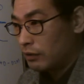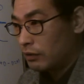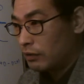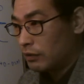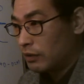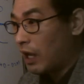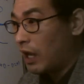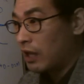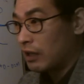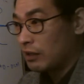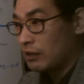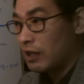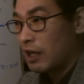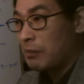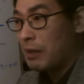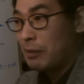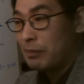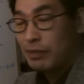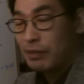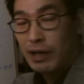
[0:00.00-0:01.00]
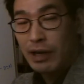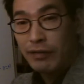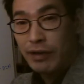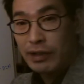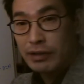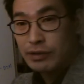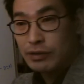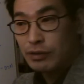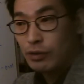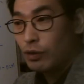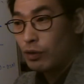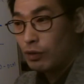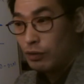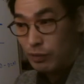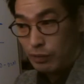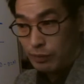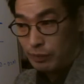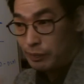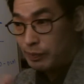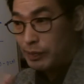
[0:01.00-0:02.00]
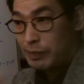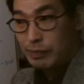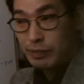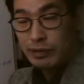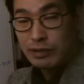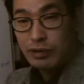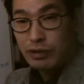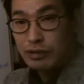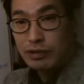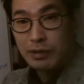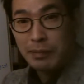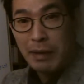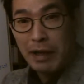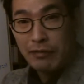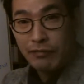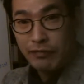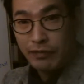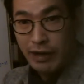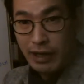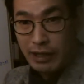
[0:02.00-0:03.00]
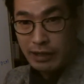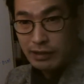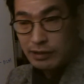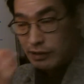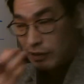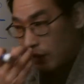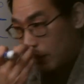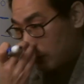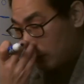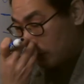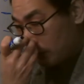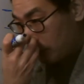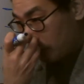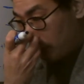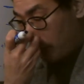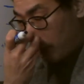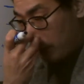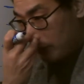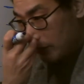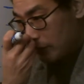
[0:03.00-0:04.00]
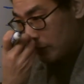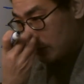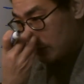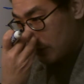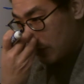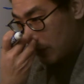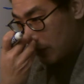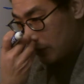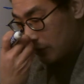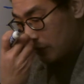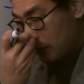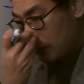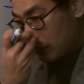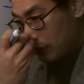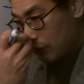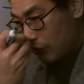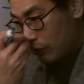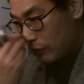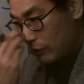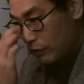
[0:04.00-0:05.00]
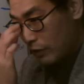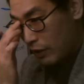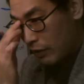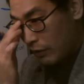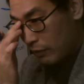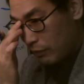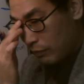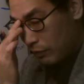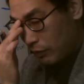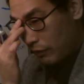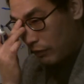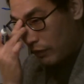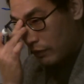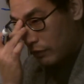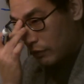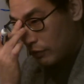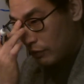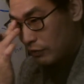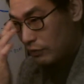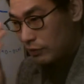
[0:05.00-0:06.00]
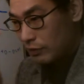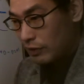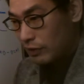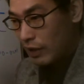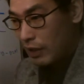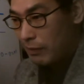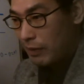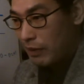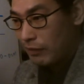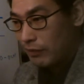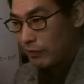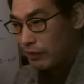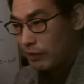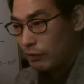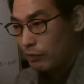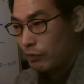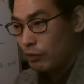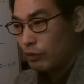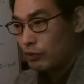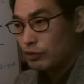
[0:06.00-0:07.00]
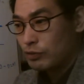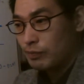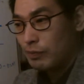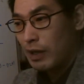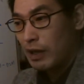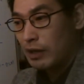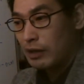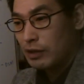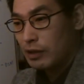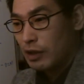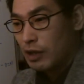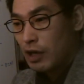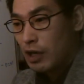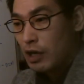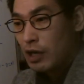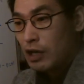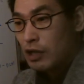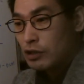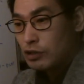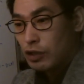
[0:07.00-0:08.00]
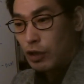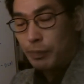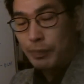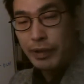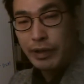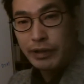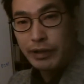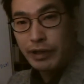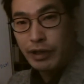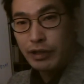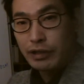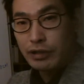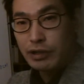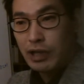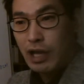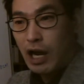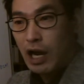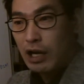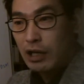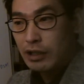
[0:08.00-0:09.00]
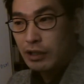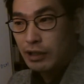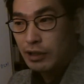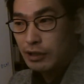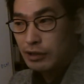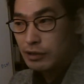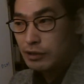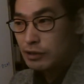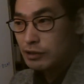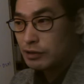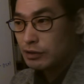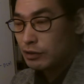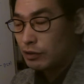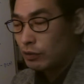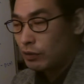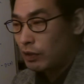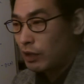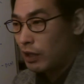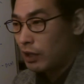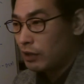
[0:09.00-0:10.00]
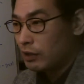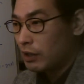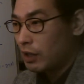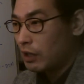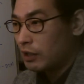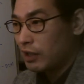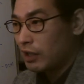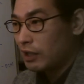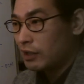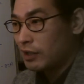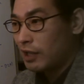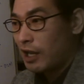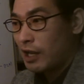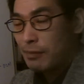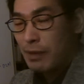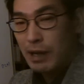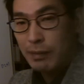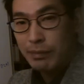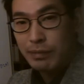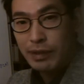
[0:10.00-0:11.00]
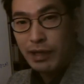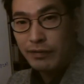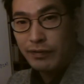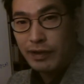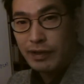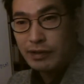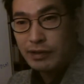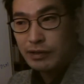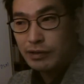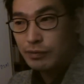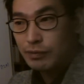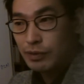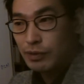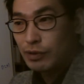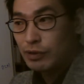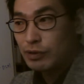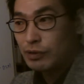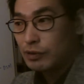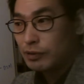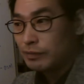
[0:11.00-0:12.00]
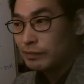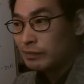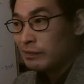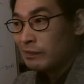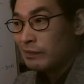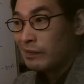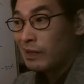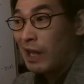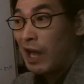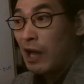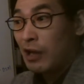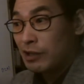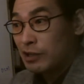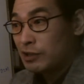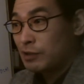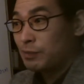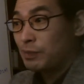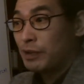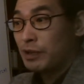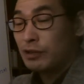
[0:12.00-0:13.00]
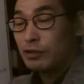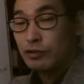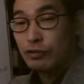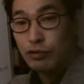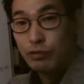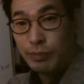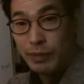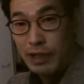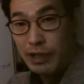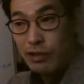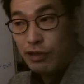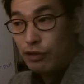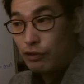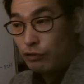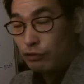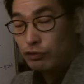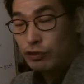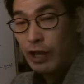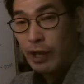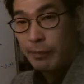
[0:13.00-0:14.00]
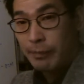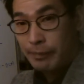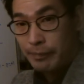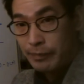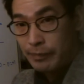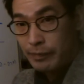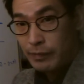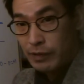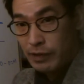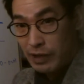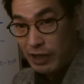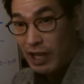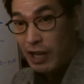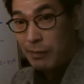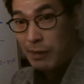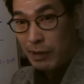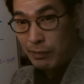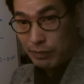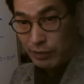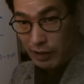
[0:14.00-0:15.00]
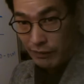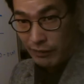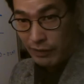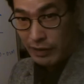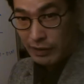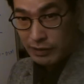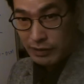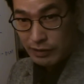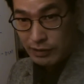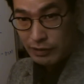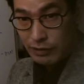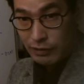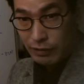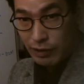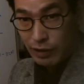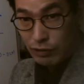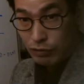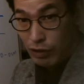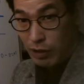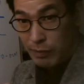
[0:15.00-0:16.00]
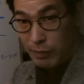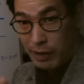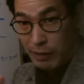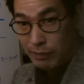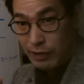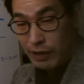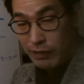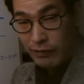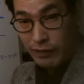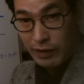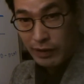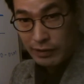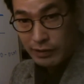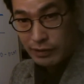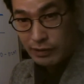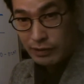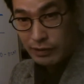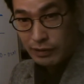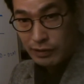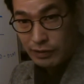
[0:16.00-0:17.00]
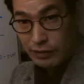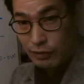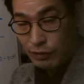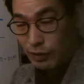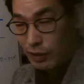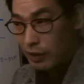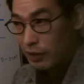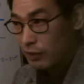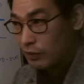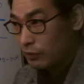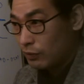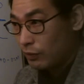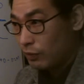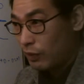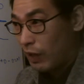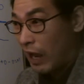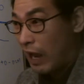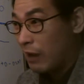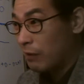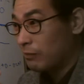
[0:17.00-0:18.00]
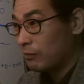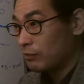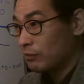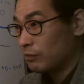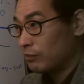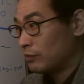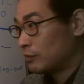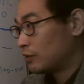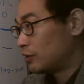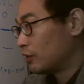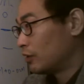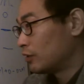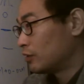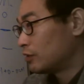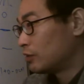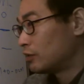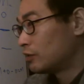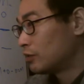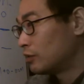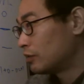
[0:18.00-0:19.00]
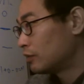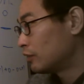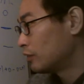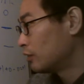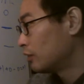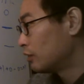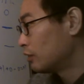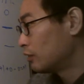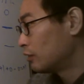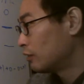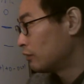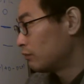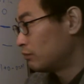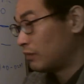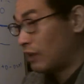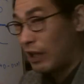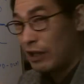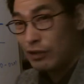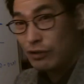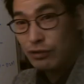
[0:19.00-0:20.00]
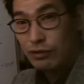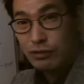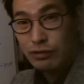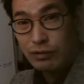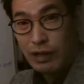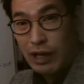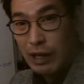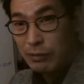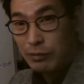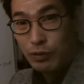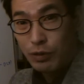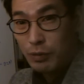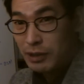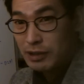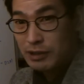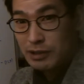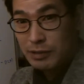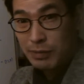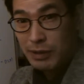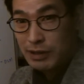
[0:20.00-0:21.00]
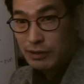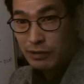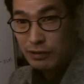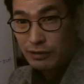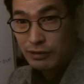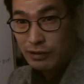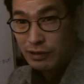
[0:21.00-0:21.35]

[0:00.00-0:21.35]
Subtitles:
Yeah, they are my prophets, or people just my friends and families and teachers and professors. They are my superiors, colleagues. Okay, yeah, they are my prophets because God speaks to me through them. They are my prophets. Okay, you are my prophets. Okay, so I'm just like you. I'm nobody special.